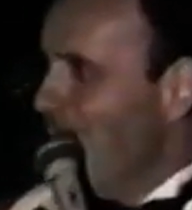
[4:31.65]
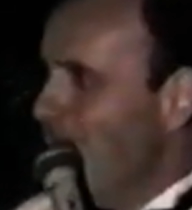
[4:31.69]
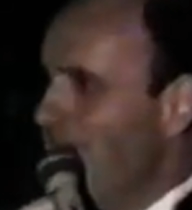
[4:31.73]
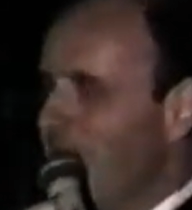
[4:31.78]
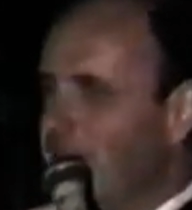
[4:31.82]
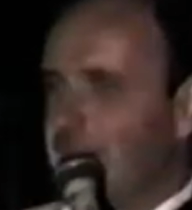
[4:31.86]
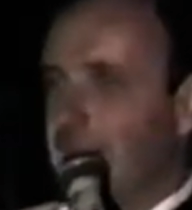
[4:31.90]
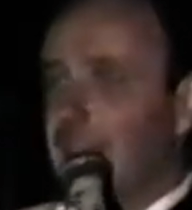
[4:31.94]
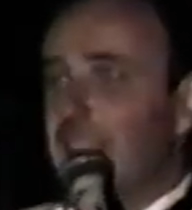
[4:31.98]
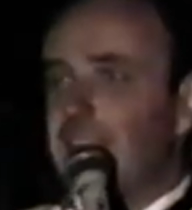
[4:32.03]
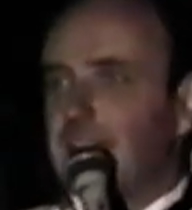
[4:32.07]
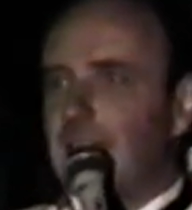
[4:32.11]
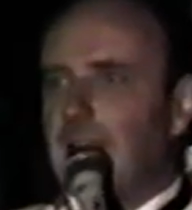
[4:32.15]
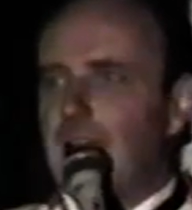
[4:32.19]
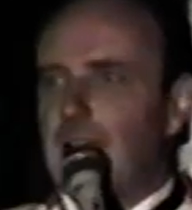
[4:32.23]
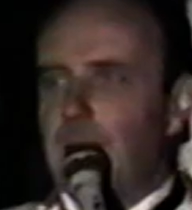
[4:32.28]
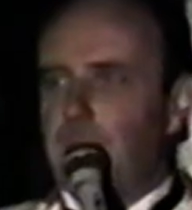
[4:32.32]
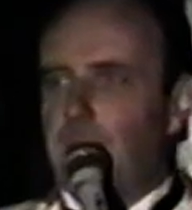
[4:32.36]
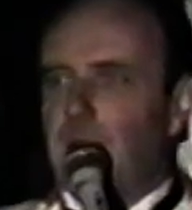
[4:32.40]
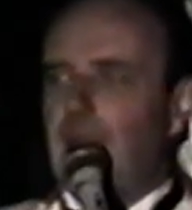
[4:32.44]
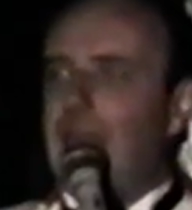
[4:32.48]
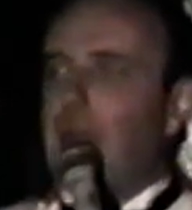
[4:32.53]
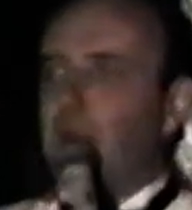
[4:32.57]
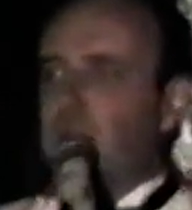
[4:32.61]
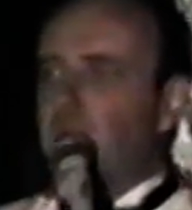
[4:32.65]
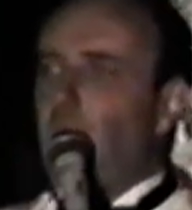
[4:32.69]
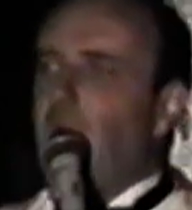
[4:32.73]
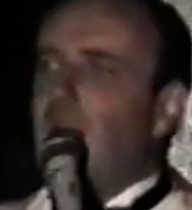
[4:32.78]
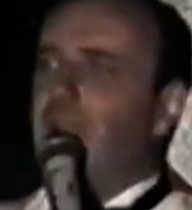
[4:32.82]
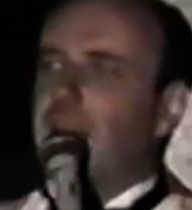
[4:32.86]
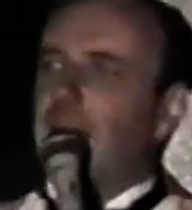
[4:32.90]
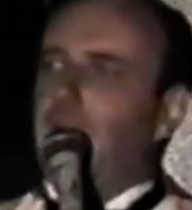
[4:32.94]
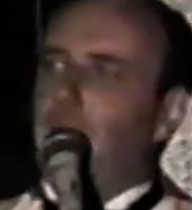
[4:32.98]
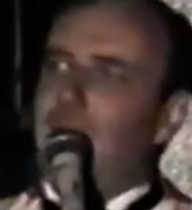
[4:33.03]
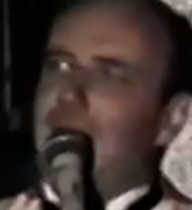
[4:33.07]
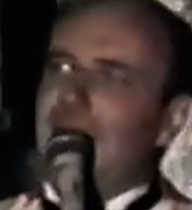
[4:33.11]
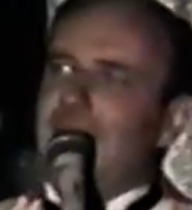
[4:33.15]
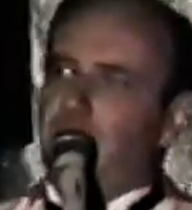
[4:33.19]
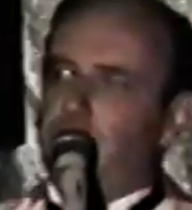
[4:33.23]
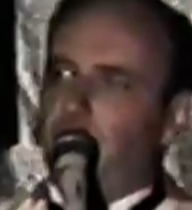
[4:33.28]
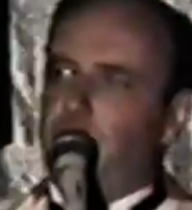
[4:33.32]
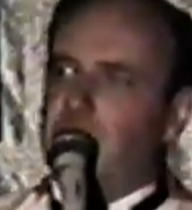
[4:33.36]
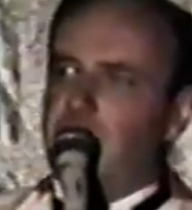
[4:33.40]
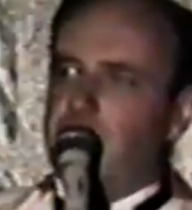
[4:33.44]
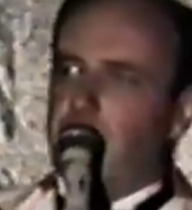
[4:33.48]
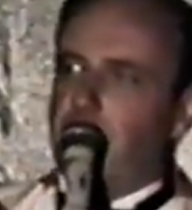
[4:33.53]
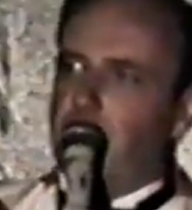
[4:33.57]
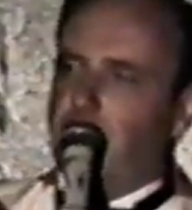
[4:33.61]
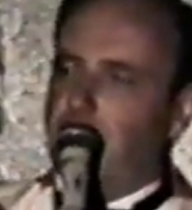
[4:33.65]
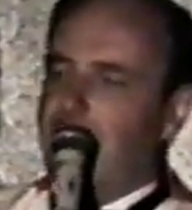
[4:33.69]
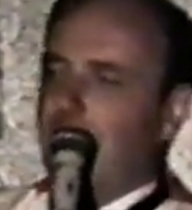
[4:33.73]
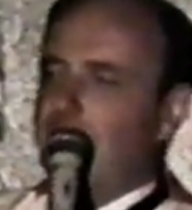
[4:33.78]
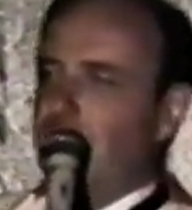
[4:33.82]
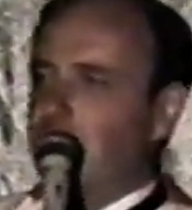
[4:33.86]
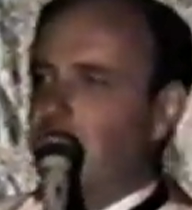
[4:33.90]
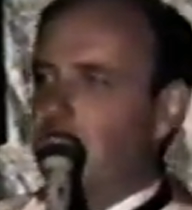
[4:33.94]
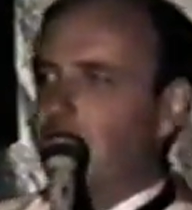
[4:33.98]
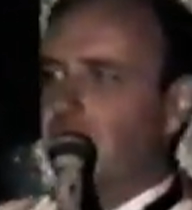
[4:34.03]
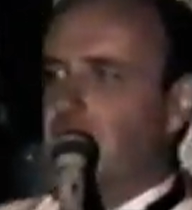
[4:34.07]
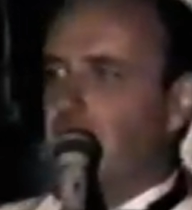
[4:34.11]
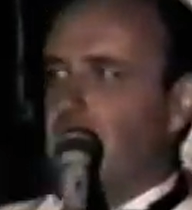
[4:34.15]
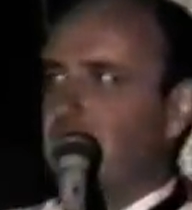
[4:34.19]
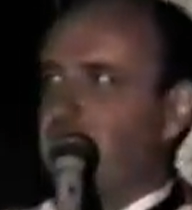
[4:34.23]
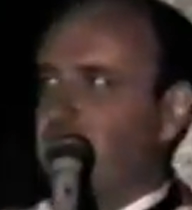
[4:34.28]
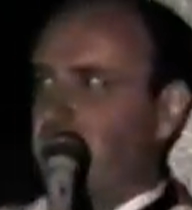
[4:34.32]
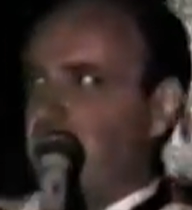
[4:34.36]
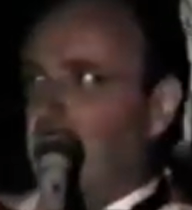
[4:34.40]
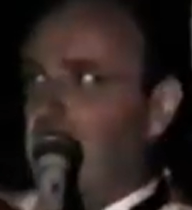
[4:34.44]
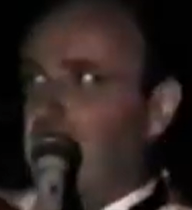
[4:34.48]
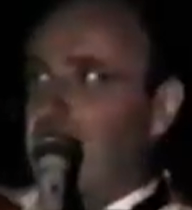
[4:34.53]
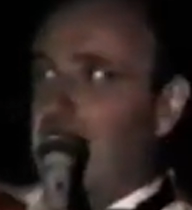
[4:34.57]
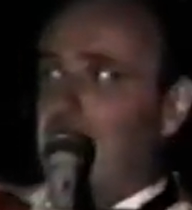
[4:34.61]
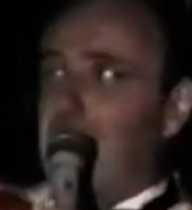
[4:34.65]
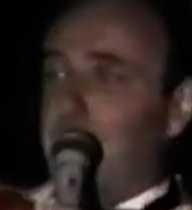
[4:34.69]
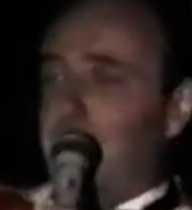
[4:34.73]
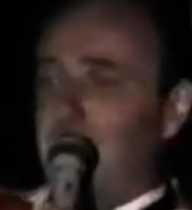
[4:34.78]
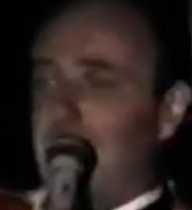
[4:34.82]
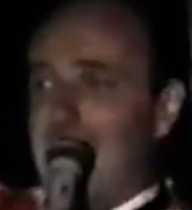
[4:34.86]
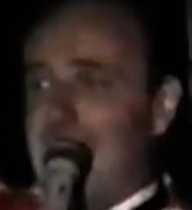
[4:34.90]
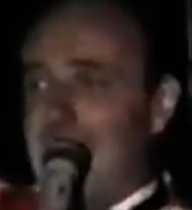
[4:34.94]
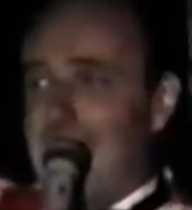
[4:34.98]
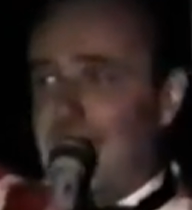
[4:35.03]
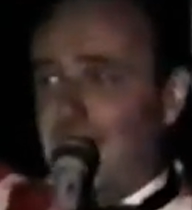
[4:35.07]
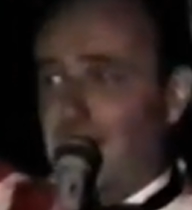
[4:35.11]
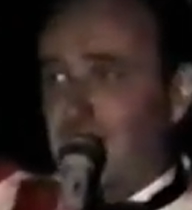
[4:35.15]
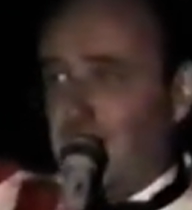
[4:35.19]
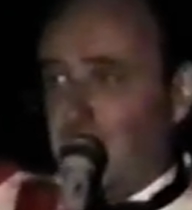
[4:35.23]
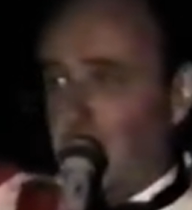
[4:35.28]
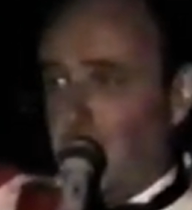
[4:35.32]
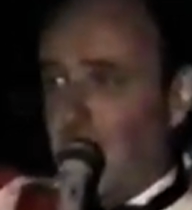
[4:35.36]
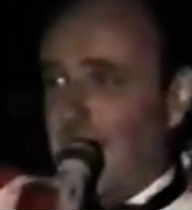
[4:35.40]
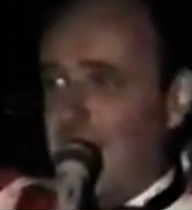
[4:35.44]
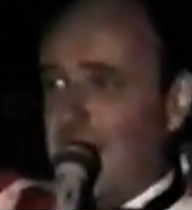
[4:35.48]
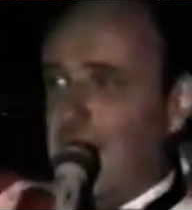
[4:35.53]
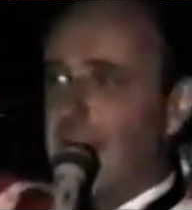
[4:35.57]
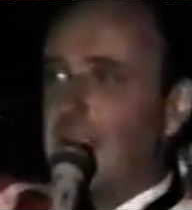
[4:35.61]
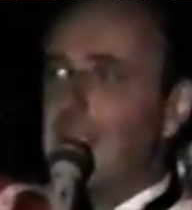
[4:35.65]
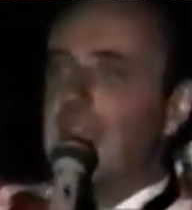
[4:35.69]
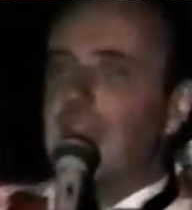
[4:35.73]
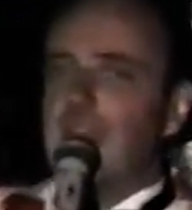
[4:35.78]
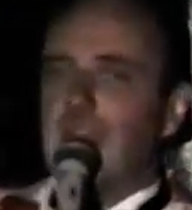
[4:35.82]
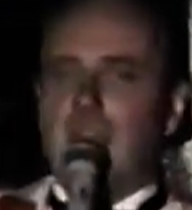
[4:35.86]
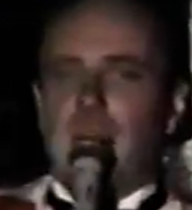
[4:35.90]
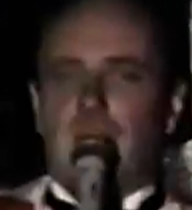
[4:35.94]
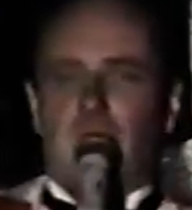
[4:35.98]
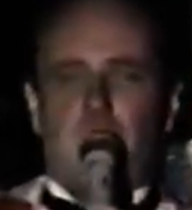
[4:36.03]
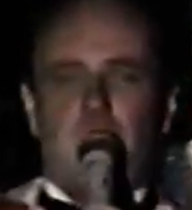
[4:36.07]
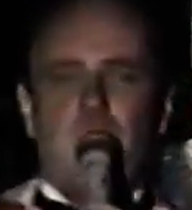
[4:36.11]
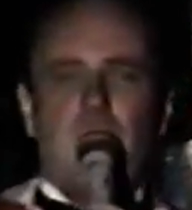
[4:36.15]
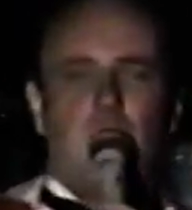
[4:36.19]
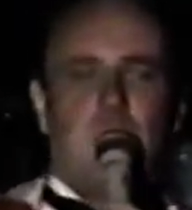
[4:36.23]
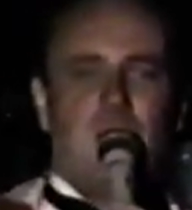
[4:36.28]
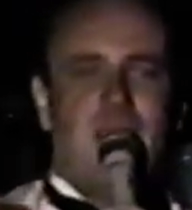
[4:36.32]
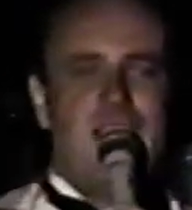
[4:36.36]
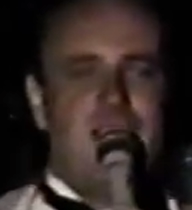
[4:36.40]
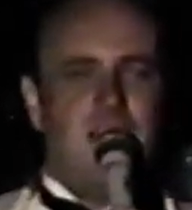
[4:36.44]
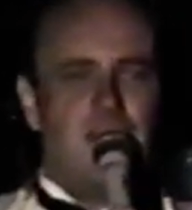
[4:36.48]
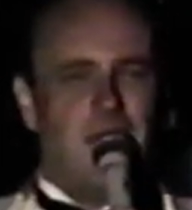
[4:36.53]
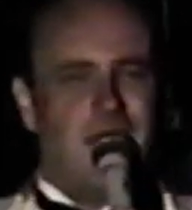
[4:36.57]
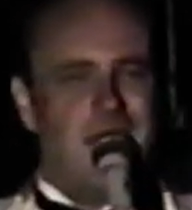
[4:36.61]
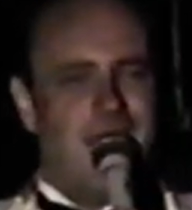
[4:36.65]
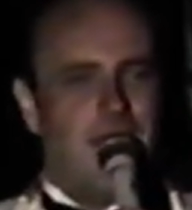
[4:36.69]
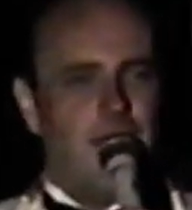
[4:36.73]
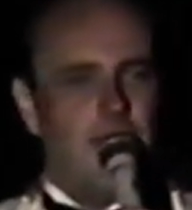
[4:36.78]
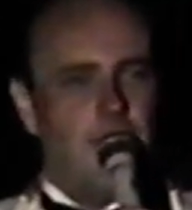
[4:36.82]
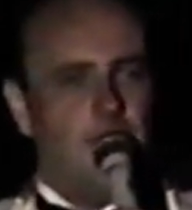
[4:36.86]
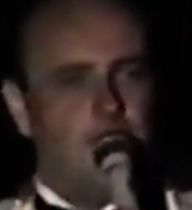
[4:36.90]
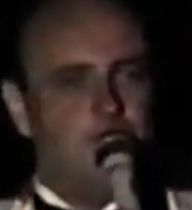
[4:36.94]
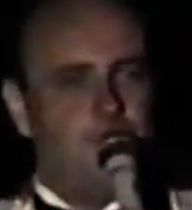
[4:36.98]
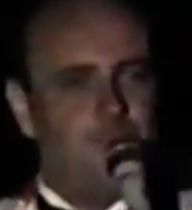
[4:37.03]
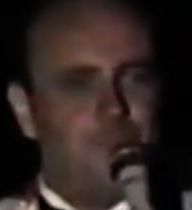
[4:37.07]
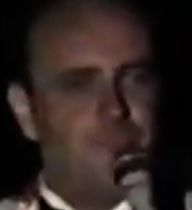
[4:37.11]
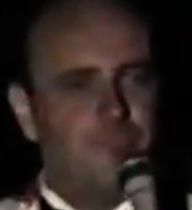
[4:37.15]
That's the hard part. I was walking down Main Street the other day, and the sun hit my head just right, and 3 planes landed.